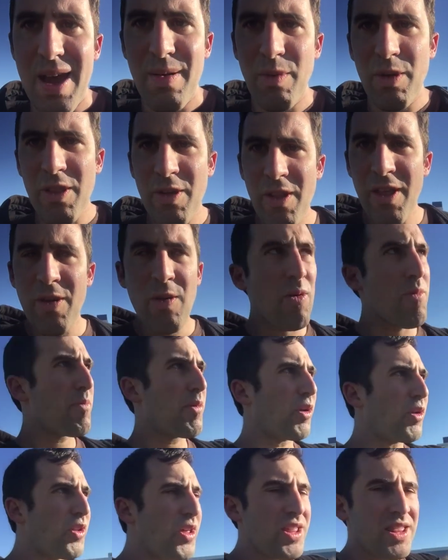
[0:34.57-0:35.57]
And when they were
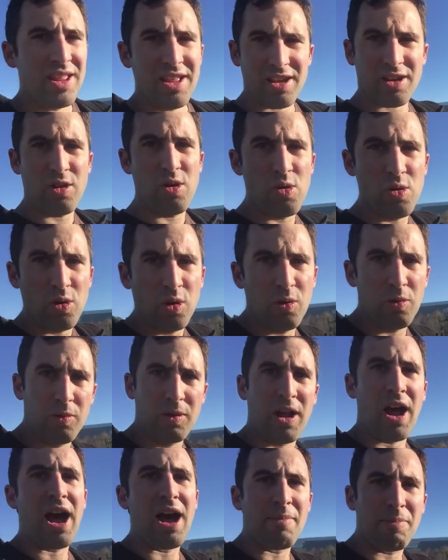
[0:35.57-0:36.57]
building the Google
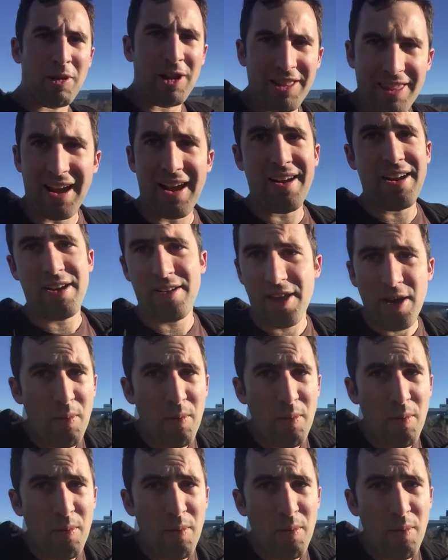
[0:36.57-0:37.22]
complex out here,